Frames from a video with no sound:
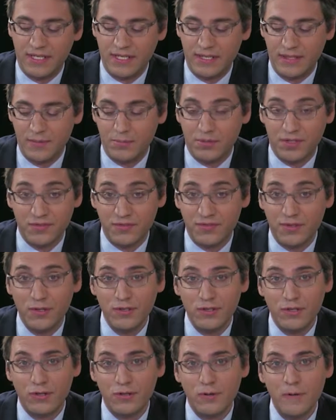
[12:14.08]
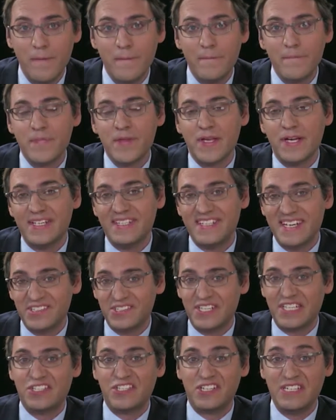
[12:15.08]
portfolio does
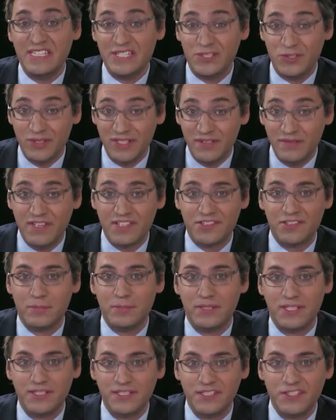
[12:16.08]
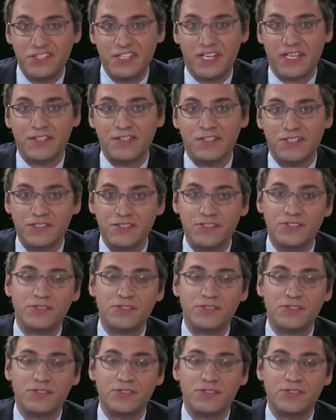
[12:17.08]
actually lead to investability challenges.